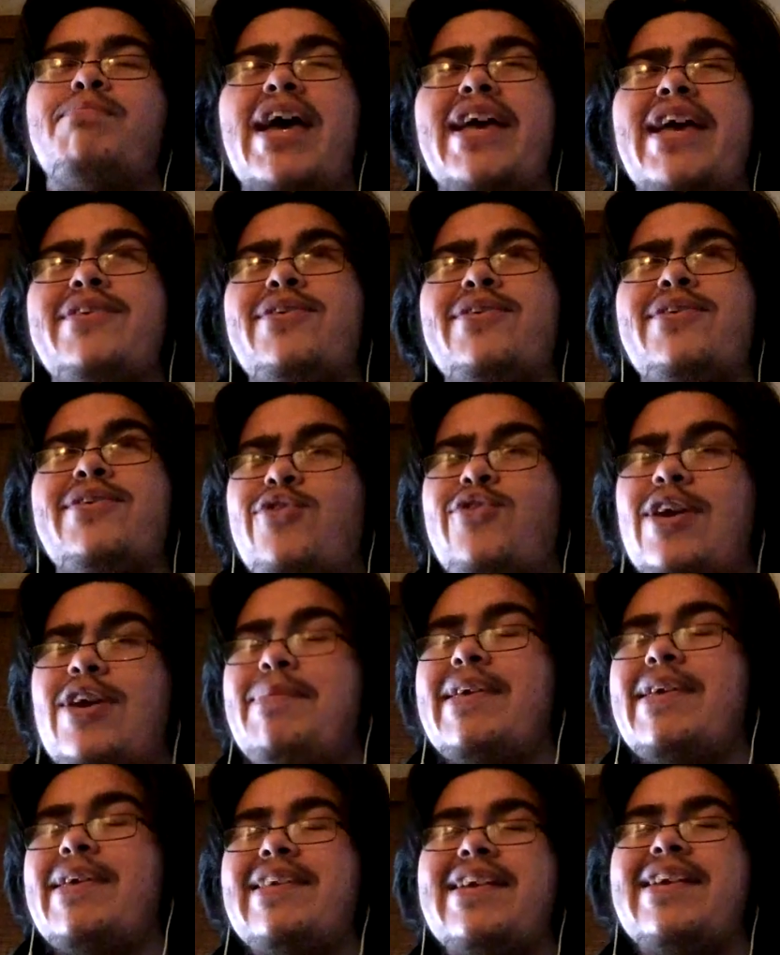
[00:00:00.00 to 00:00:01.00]
best,
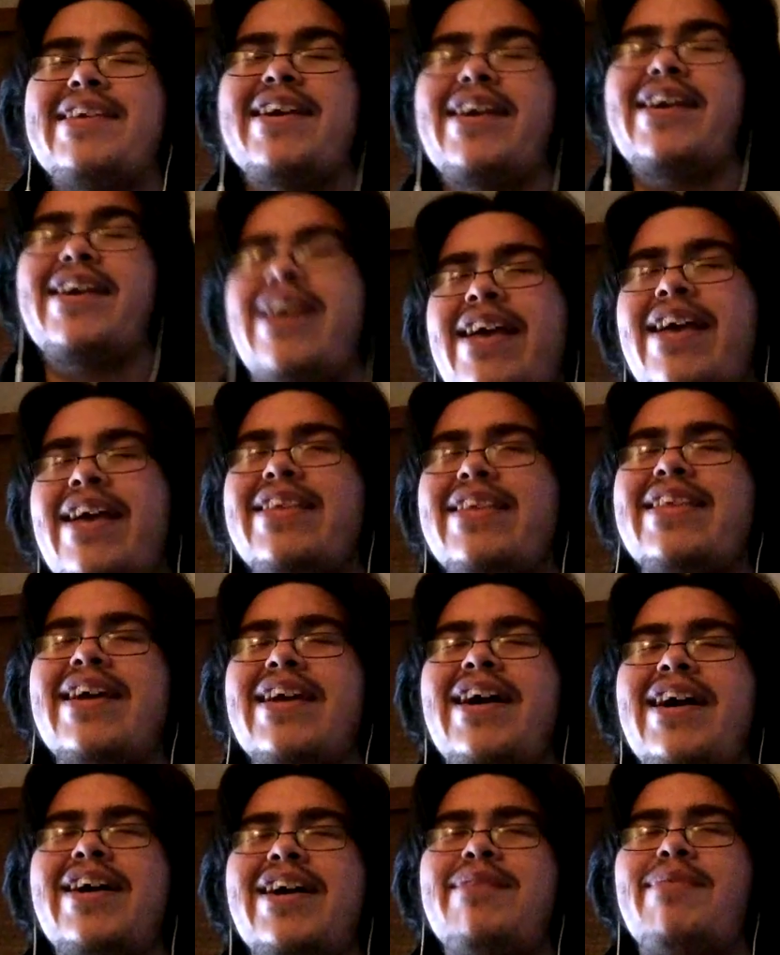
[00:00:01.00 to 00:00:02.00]
cheapest lens I could get at the
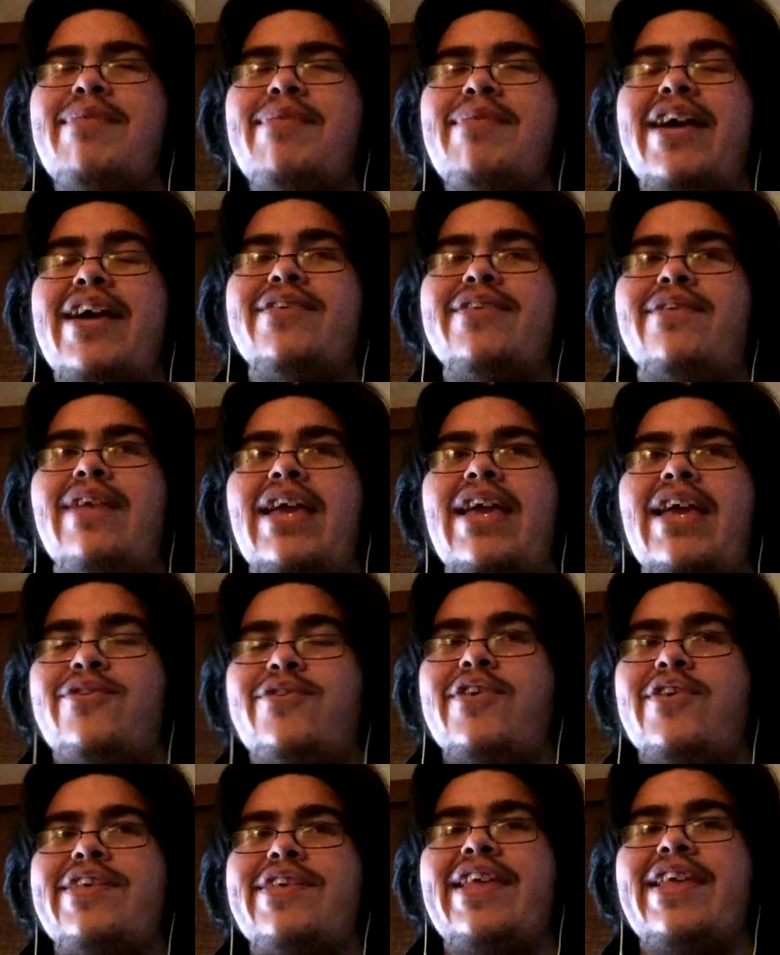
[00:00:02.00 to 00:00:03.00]
time, and it's
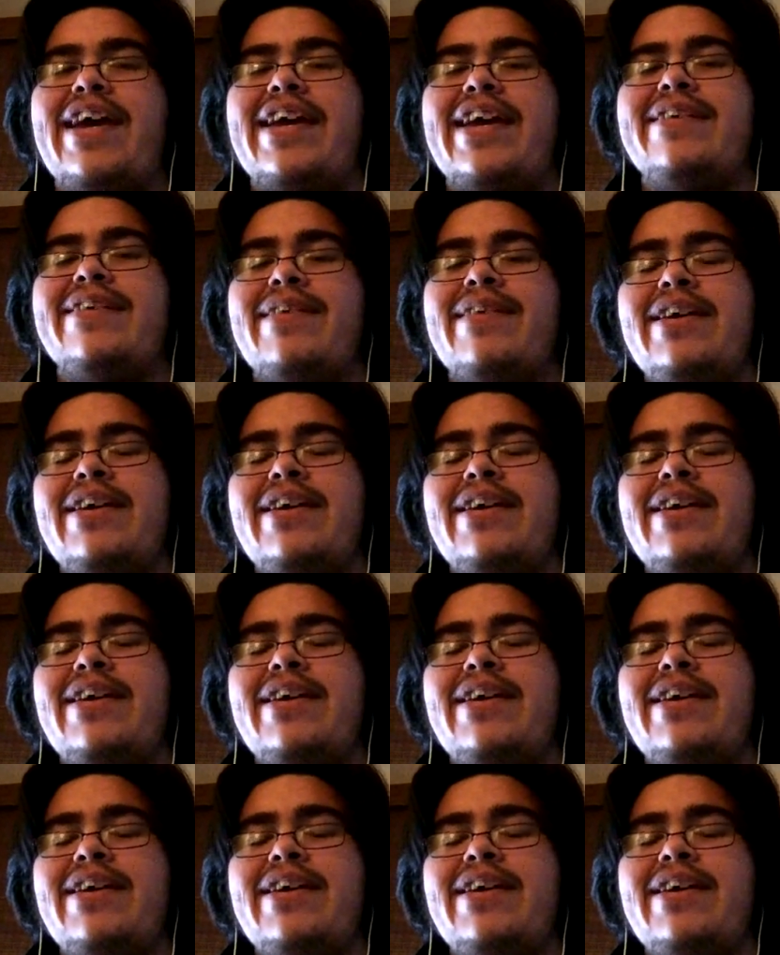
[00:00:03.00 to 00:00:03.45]
just like